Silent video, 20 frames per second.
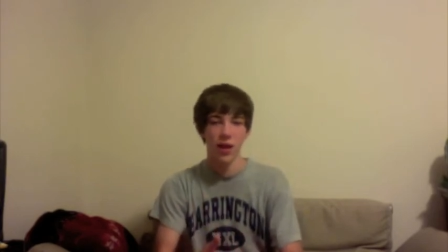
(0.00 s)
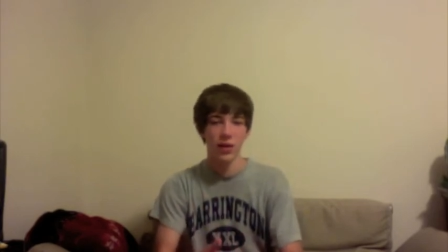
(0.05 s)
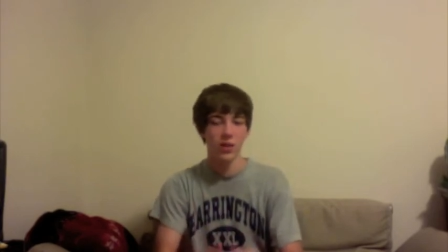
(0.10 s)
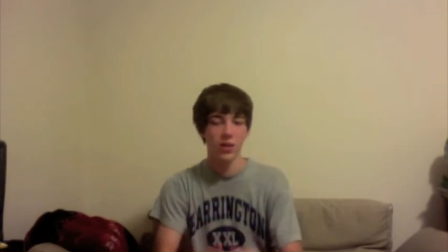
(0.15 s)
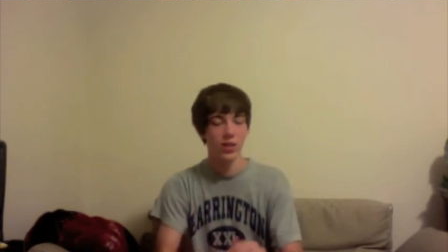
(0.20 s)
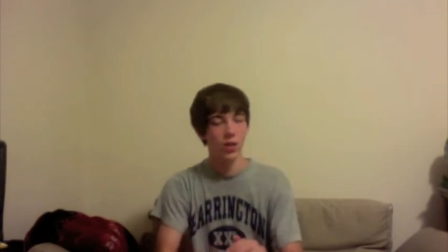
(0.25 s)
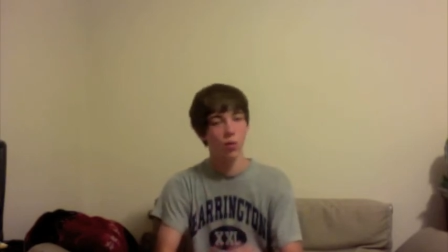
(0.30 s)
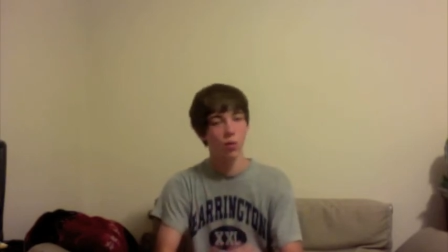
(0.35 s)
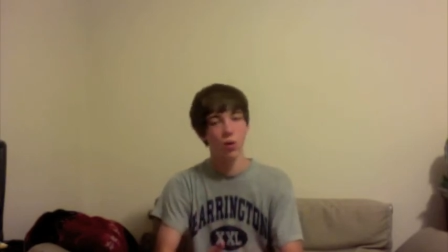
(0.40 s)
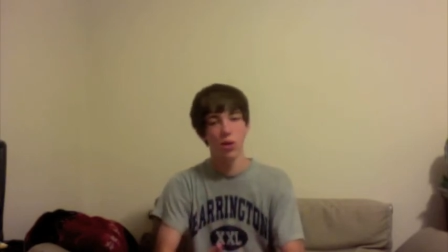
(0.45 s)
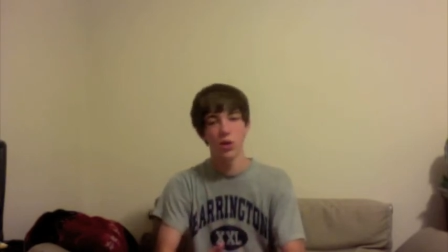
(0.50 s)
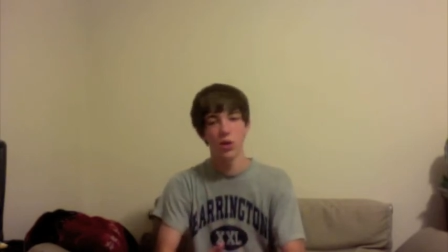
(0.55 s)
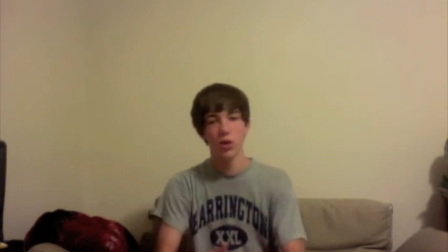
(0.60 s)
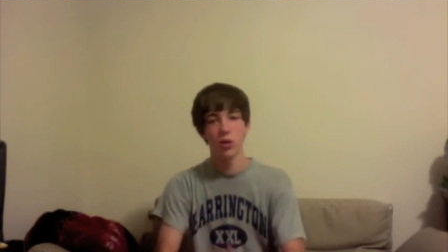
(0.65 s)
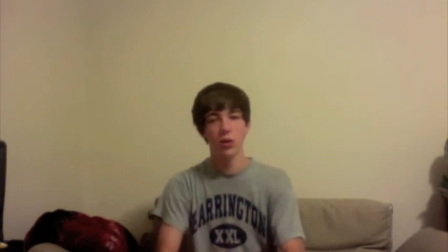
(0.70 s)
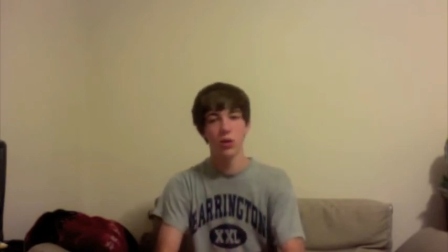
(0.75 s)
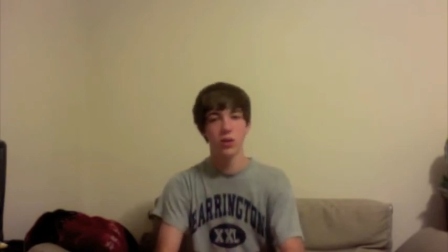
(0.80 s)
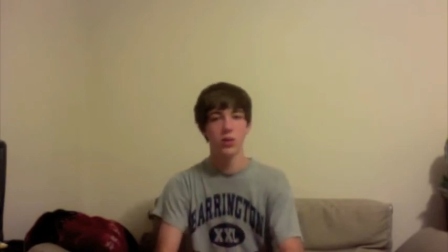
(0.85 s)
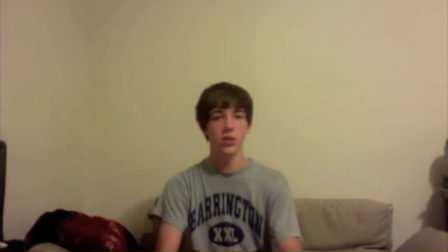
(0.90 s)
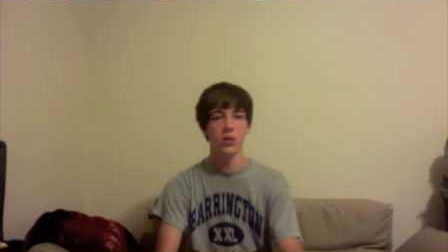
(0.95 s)
That's like one of the
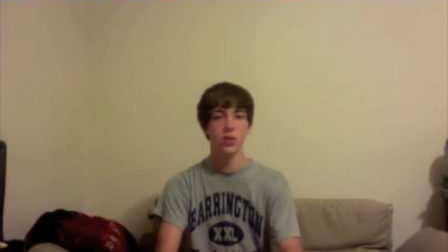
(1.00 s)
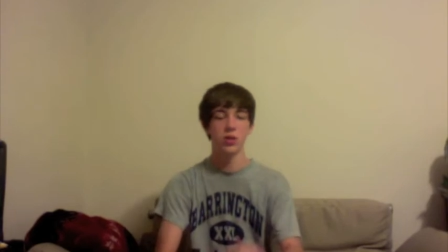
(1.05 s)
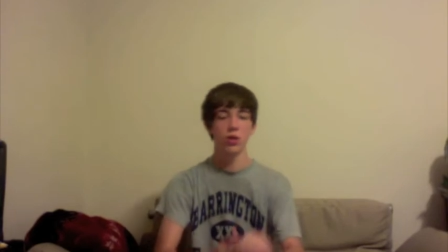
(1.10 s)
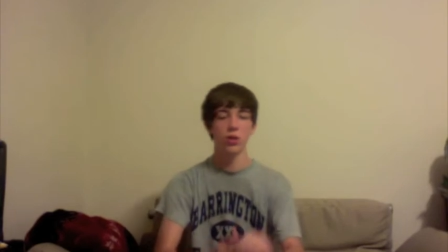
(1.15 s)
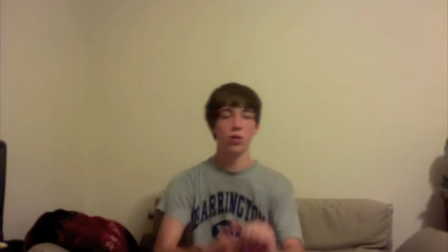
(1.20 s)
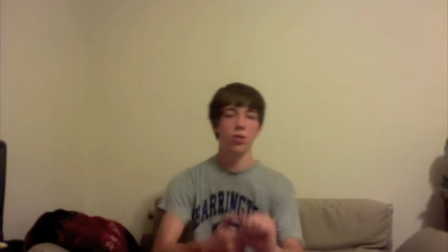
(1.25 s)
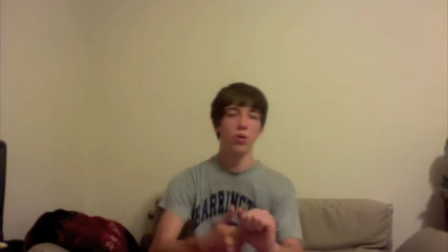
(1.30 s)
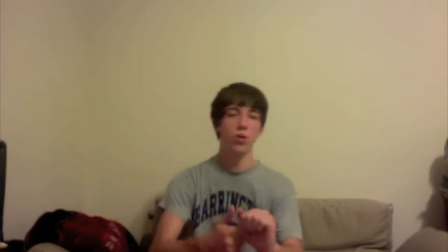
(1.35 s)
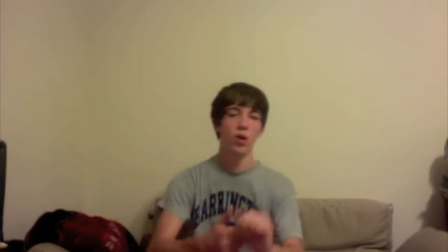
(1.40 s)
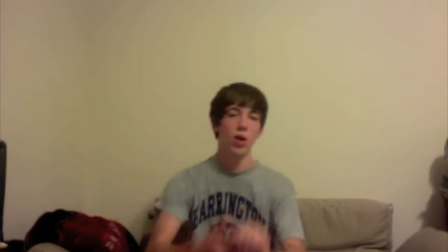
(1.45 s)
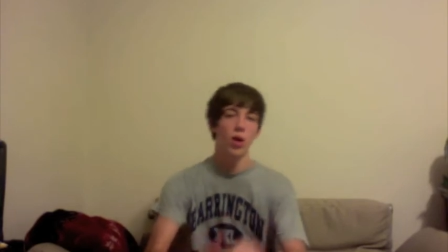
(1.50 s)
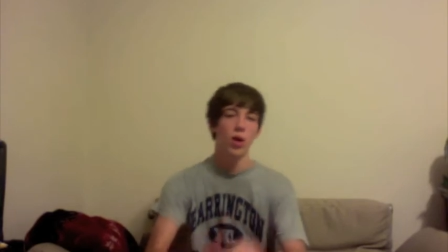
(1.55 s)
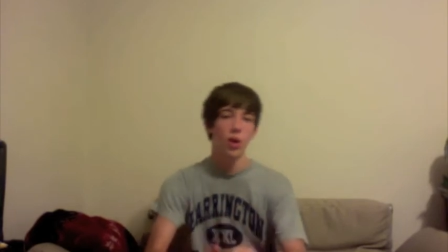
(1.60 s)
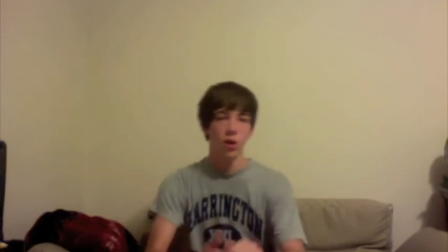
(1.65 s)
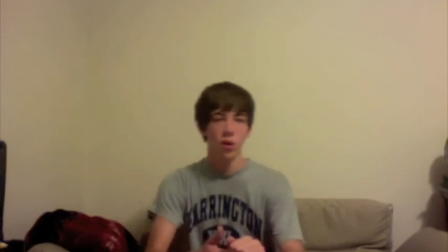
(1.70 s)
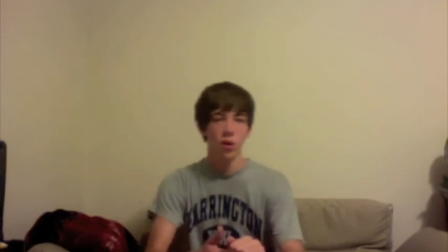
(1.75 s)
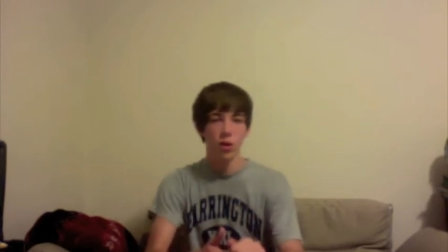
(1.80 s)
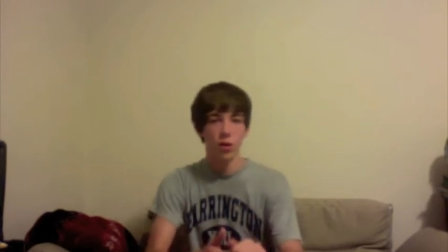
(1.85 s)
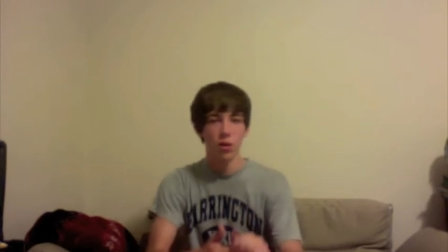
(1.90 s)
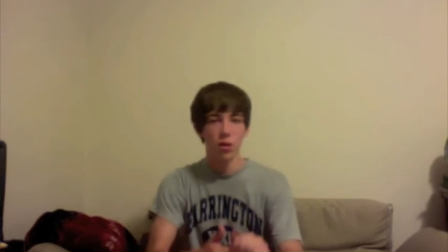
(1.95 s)
choices. So
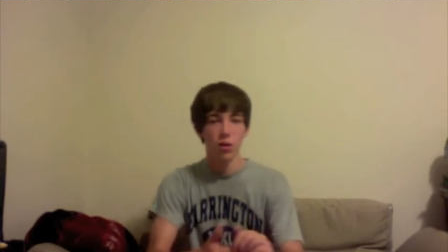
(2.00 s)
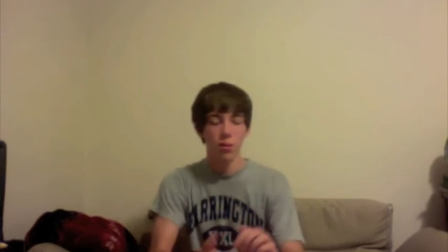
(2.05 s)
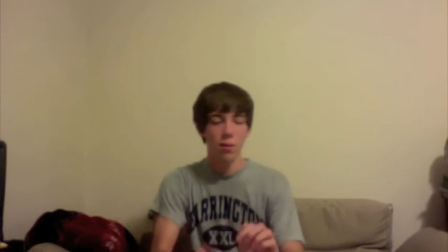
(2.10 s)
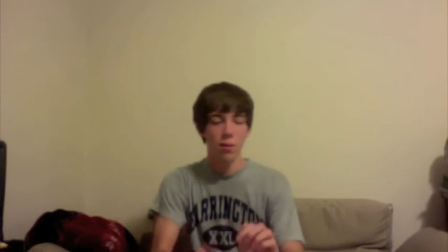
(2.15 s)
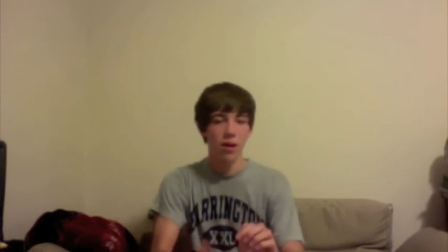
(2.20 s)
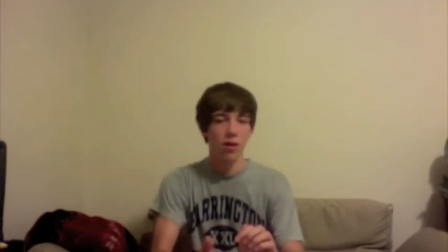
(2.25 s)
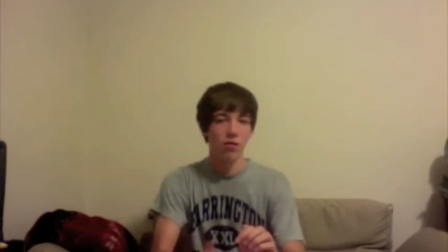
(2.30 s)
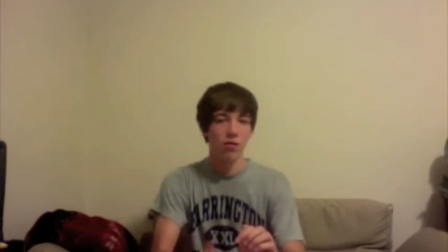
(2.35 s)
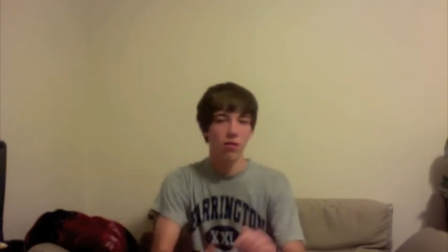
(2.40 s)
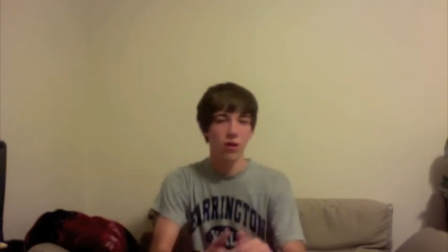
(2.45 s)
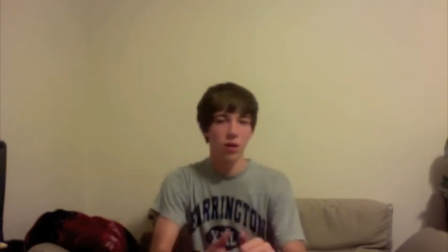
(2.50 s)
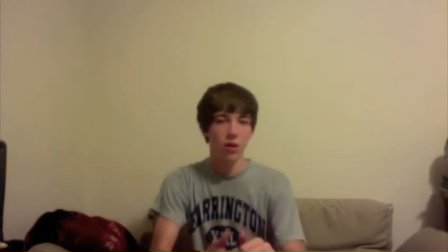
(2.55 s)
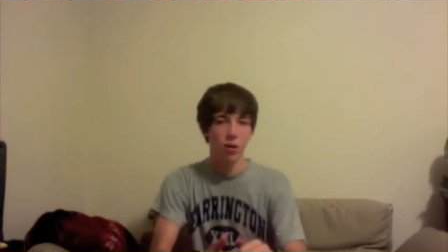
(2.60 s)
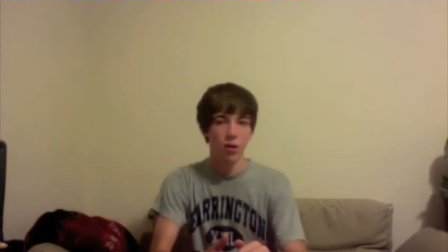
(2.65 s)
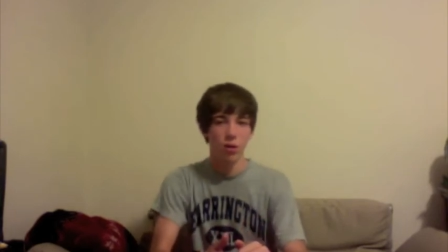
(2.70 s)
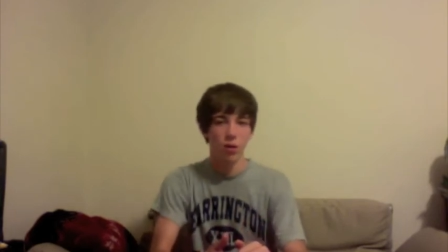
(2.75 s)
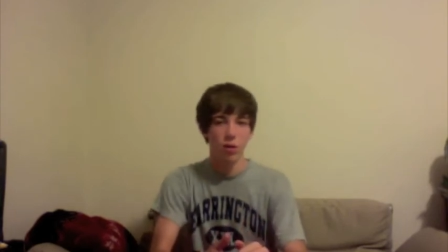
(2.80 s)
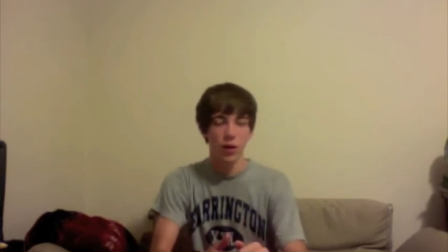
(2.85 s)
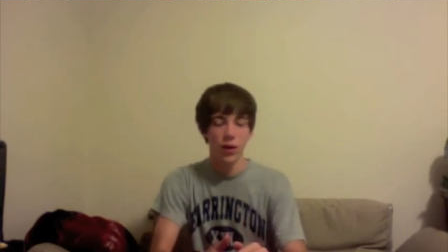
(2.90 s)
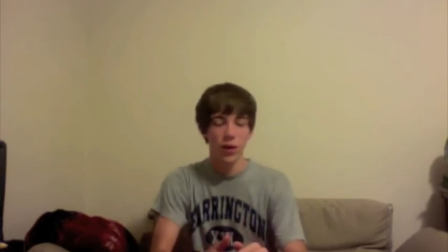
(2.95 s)
the main
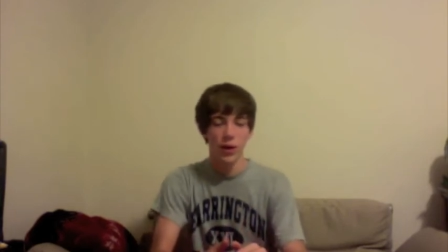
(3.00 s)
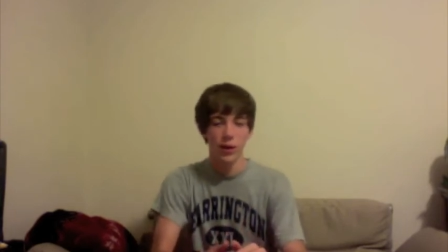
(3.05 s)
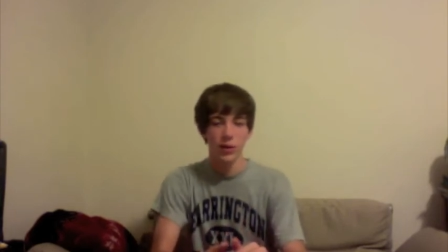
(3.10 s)
video